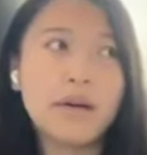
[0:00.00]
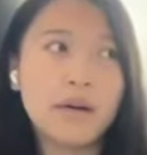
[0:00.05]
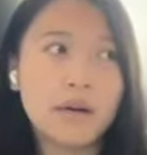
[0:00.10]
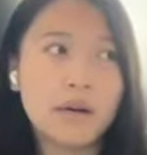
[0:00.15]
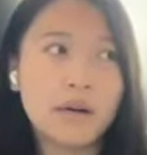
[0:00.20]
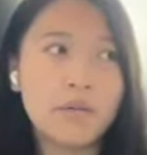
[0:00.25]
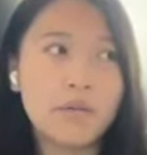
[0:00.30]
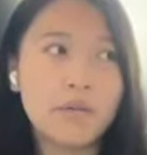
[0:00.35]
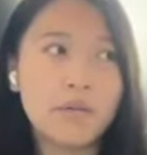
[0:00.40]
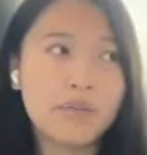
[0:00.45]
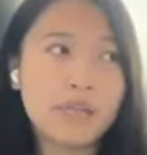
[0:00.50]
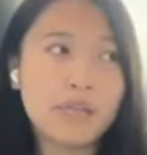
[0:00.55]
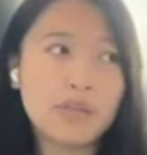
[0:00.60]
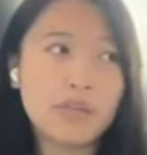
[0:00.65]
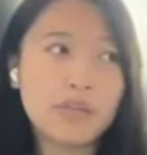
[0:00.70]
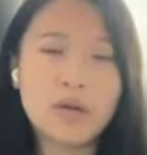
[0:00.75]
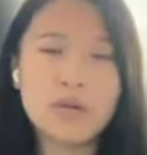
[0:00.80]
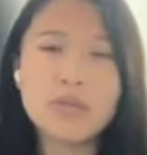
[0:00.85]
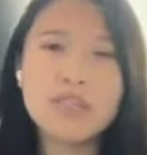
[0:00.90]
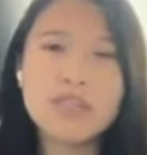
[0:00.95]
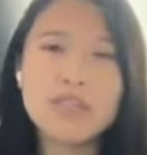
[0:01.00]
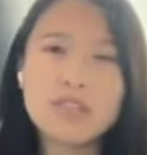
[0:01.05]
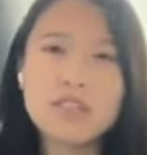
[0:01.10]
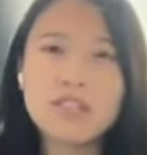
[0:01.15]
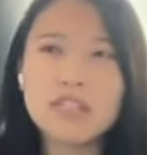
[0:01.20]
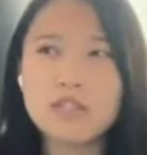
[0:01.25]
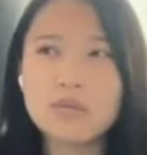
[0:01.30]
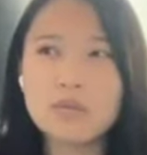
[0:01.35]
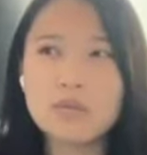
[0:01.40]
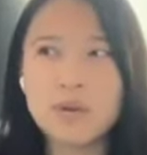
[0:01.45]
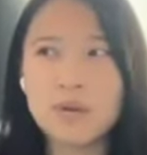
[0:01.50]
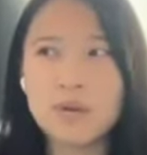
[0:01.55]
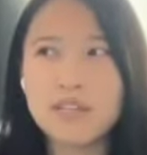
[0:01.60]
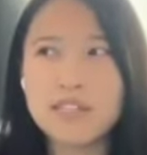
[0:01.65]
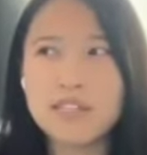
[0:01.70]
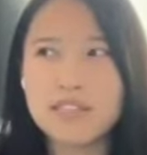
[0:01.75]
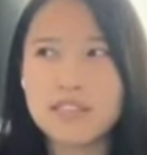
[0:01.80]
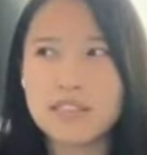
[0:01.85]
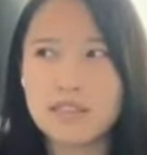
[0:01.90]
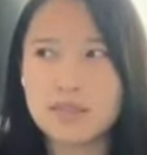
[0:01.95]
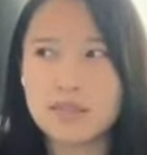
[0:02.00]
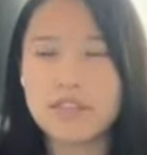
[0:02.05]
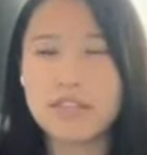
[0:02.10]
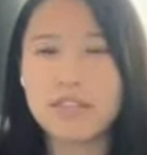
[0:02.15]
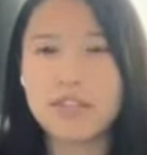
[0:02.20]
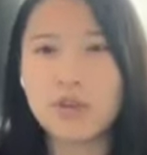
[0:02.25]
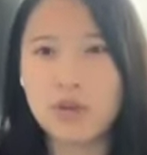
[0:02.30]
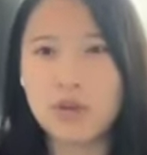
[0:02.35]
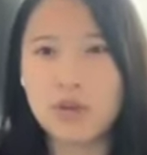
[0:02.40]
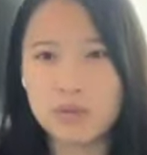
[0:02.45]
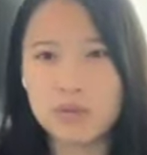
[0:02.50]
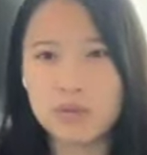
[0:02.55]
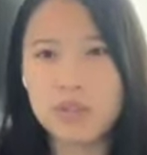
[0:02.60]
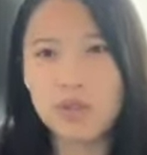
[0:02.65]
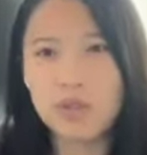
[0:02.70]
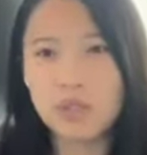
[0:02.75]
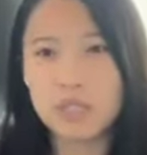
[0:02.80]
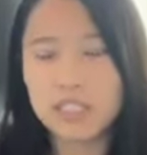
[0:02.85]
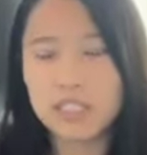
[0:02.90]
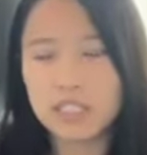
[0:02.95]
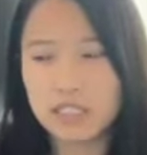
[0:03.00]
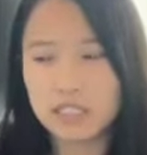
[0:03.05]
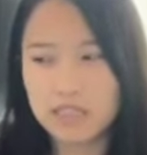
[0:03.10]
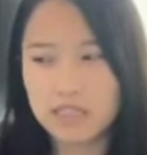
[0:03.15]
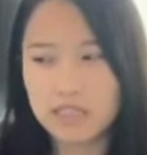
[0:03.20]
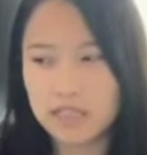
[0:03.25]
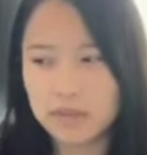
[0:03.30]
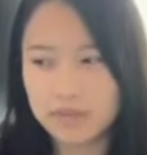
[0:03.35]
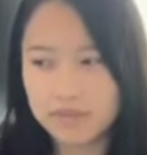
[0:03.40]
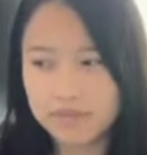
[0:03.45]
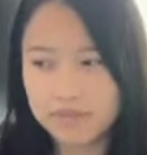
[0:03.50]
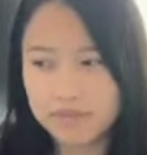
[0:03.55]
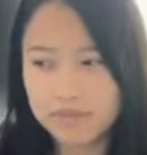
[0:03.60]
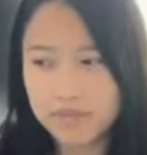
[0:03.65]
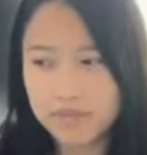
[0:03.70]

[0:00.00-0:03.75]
So I was just exploring different opportunities,